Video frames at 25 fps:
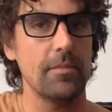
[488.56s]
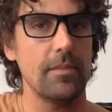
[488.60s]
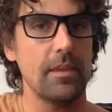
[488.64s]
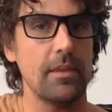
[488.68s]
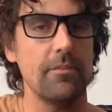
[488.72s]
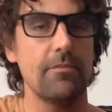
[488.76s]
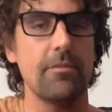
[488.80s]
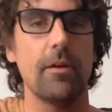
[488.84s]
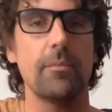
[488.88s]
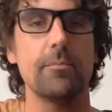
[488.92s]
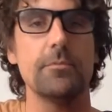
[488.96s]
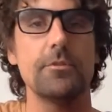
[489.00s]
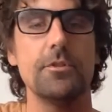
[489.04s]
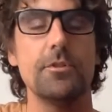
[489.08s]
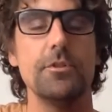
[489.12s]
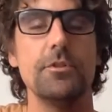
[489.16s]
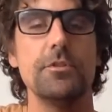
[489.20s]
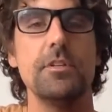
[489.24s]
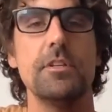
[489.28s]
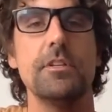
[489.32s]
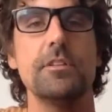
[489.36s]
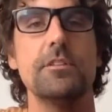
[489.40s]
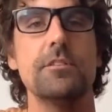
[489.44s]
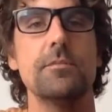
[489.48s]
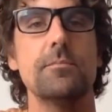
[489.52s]
if I'm
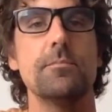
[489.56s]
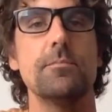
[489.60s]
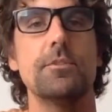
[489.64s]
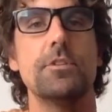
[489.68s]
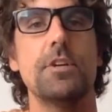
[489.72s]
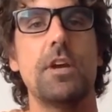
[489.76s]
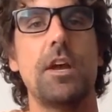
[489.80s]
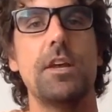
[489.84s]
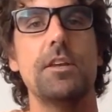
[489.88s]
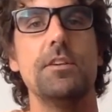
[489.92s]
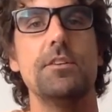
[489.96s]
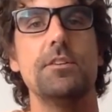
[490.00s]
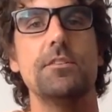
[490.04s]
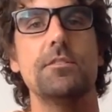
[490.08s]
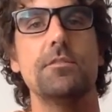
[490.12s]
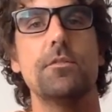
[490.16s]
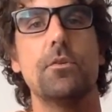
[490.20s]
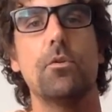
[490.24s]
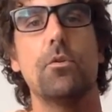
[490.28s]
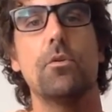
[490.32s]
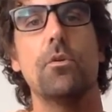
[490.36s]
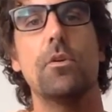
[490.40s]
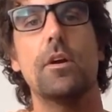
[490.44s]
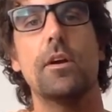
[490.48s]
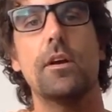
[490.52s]
choosing some changes
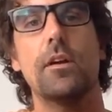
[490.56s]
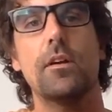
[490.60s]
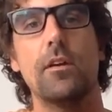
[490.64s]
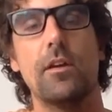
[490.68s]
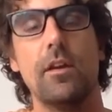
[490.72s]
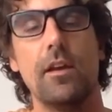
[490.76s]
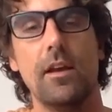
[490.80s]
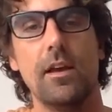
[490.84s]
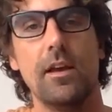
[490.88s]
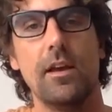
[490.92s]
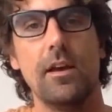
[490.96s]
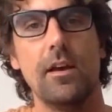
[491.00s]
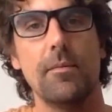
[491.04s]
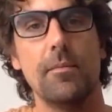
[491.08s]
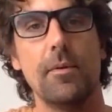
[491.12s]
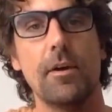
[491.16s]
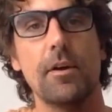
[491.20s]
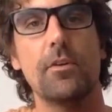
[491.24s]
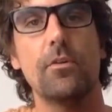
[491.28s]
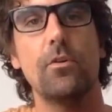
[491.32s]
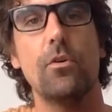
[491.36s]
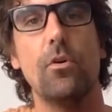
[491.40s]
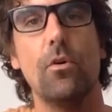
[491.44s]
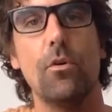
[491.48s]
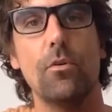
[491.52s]
or a
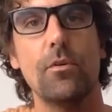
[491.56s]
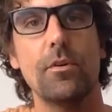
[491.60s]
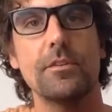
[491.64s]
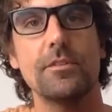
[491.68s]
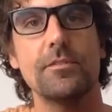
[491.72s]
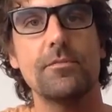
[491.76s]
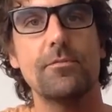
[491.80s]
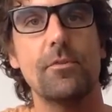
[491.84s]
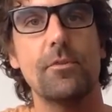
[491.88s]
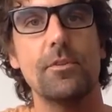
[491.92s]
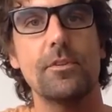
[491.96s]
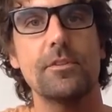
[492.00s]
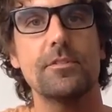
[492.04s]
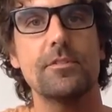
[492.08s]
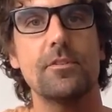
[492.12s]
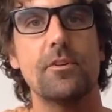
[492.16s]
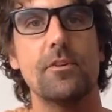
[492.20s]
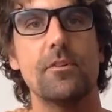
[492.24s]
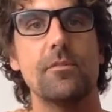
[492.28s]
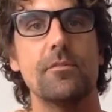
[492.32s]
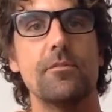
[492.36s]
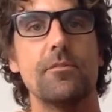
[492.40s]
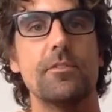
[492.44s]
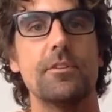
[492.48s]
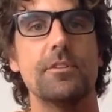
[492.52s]
chorus for the
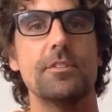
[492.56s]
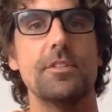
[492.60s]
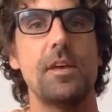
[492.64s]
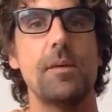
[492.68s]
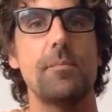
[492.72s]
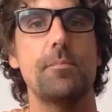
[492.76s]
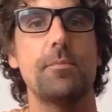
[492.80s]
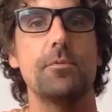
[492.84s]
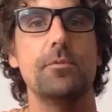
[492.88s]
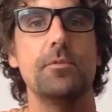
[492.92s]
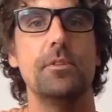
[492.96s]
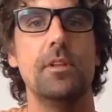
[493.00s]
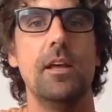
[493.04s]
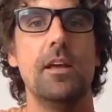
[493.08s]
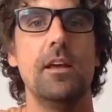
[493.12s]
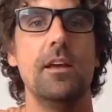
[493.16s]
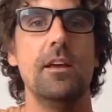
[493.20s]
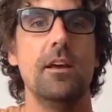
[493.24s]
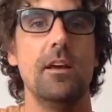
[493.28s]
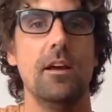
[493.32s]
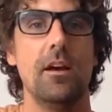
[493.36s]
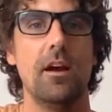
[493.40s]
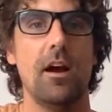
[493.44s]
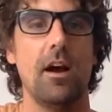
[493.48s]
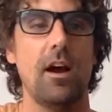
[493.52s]
song, for example,
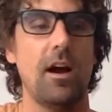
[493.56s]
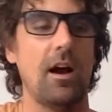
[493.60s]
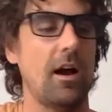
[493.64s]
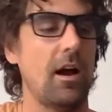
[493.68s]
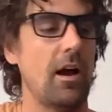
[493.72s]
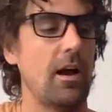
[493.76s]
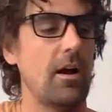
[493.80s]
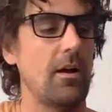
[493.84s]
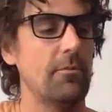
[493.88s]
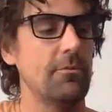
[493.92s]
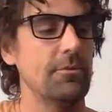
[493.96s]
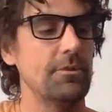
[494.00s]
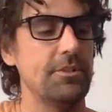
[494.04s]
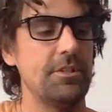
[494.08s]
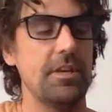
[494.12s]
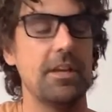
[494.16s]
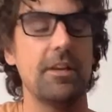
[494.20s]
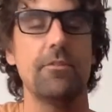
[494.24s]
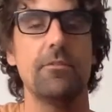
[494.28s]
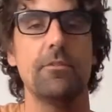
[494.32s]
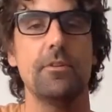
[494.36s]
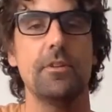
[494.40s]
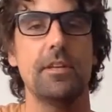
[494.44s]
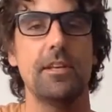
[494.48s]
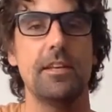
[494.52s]
I would
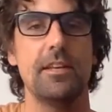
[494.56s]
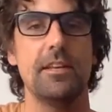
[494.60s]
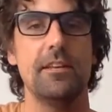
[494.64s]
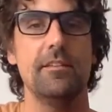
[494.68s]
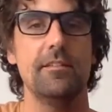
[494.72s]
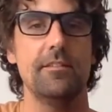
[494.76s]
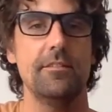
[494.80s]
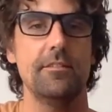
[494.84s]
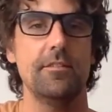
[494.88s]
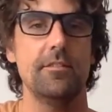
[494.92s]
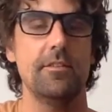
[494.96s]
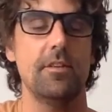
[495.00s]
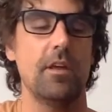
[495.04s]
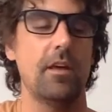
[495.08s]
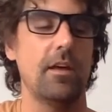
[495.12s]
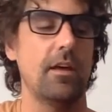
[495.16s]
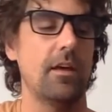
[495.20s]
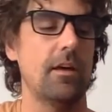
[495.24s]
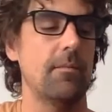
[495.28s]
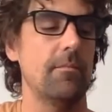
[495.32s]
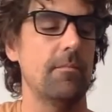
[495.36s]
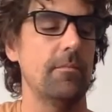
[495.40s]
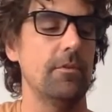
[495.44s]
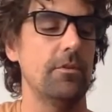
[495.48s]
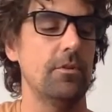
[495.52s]
generally
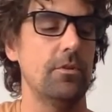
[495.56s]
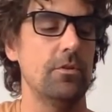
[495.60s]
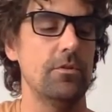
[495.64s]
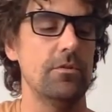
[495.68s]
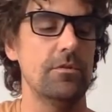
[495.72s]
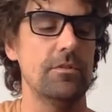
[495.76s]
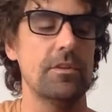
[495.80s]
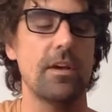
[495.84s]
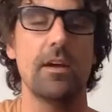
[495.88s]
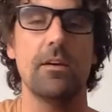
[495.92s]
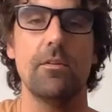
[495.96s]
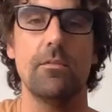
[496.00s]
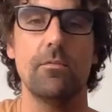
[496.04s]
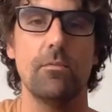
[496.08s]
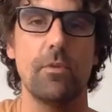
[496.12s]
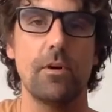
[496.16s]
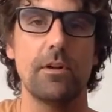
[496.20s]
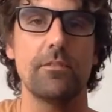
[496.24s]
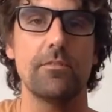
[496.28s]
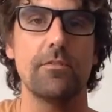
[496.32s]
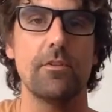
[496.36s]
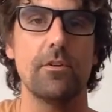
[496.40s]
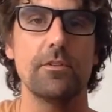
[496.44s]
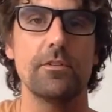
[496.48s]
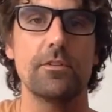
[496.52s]
use
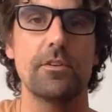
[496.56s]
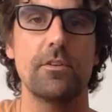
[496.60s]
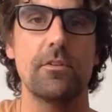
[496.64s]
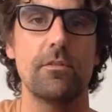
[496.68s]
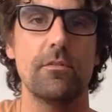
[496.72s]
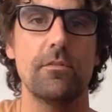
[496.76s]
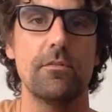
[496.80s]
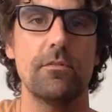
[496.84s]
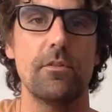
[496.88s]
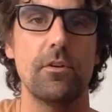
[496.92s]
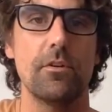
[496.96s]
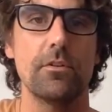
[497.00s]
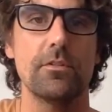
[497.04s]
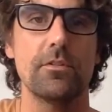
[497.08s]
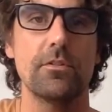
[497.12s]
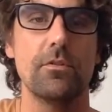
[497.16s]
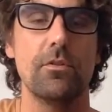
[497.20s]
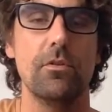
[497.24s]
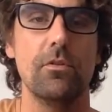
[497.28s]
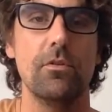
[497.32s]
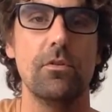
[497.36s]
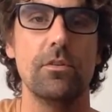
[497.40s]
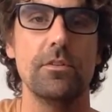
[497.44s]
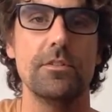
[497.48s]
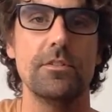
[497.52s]
one of those
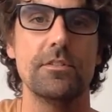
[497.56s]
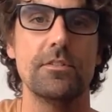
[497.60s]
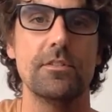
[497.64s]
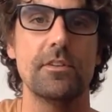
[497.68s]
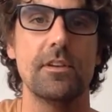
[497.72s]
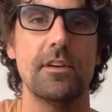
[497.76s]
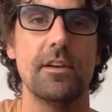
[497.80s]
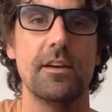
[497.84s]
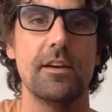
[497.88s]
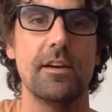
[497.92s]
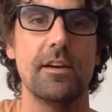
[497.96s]
chords,